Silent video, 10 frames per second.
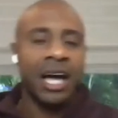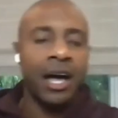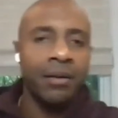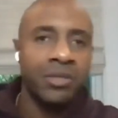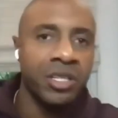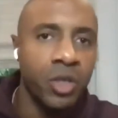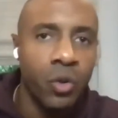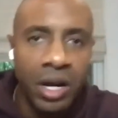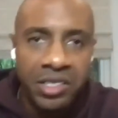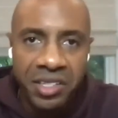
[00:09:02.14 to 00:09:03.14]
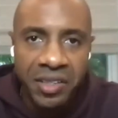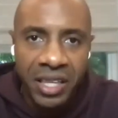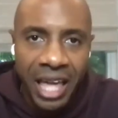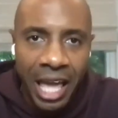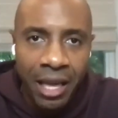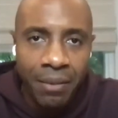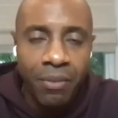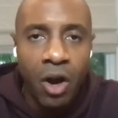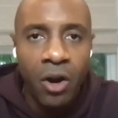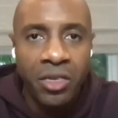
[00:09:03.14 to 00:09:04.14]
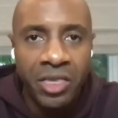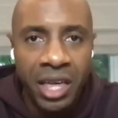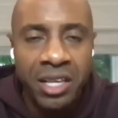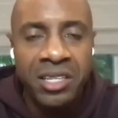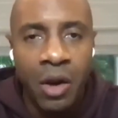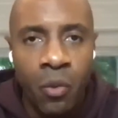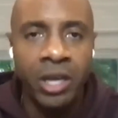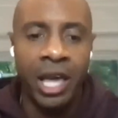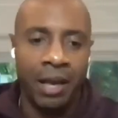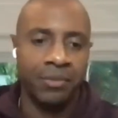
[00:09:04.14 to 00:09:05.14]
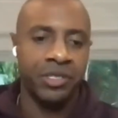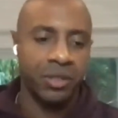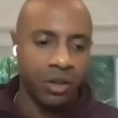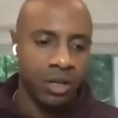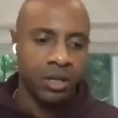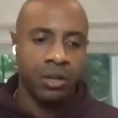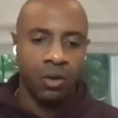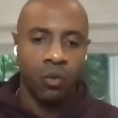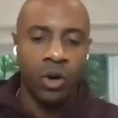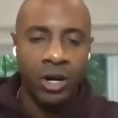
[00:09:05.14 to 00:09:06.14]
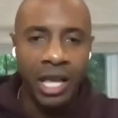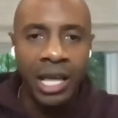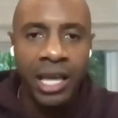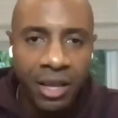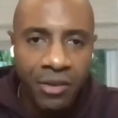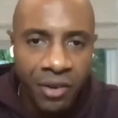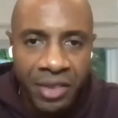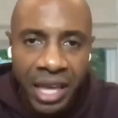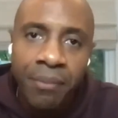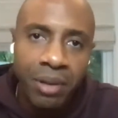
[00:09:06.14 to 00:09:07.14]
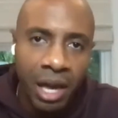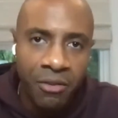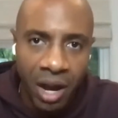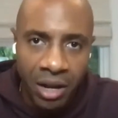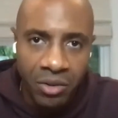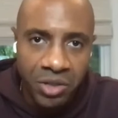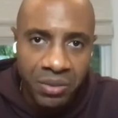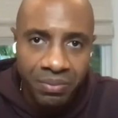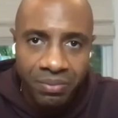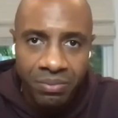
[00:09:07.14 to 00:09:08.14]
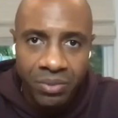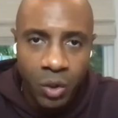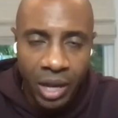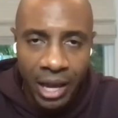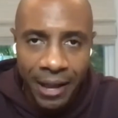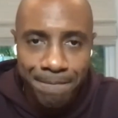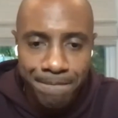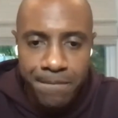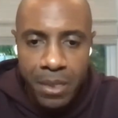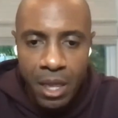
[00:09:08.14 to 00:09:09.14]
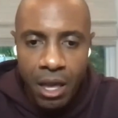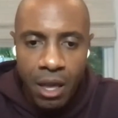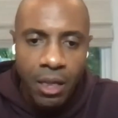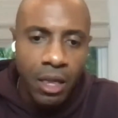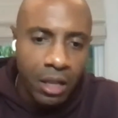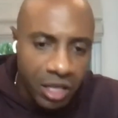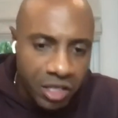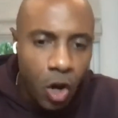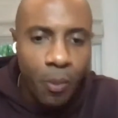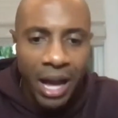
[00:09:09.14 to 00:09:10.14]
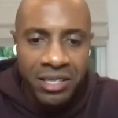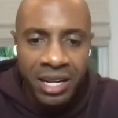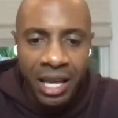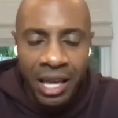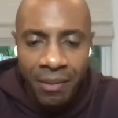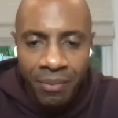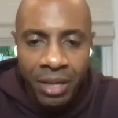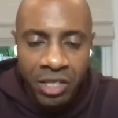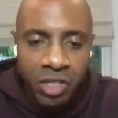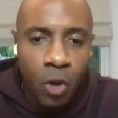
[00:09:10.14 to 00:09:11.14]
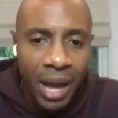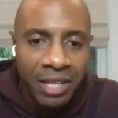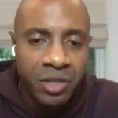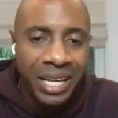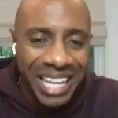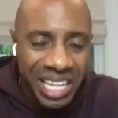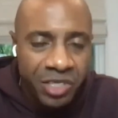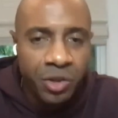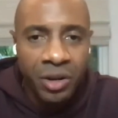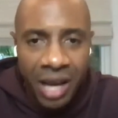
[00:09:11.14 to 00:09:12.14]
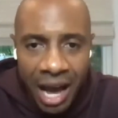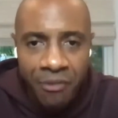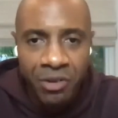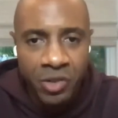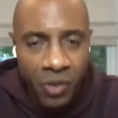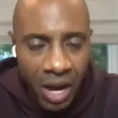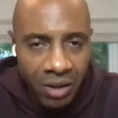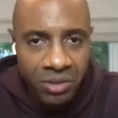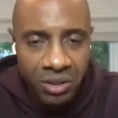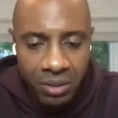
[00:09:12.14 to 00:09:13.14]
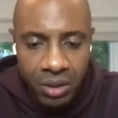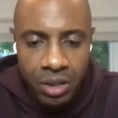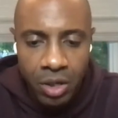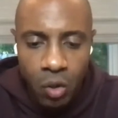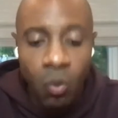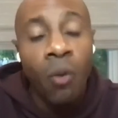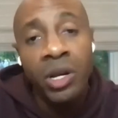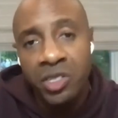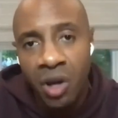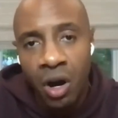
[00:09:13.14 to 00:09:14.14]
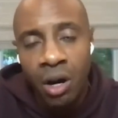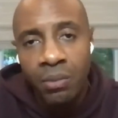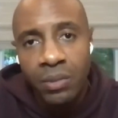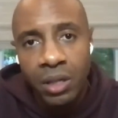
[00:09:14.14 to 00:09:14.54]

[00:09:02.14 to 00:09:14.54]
of times, the nuances of the game are things that win games. We're on the eve of the NBA finals, okay? Let's go back to the NBA, let's go back to the Eastern Conference Finals. What we saw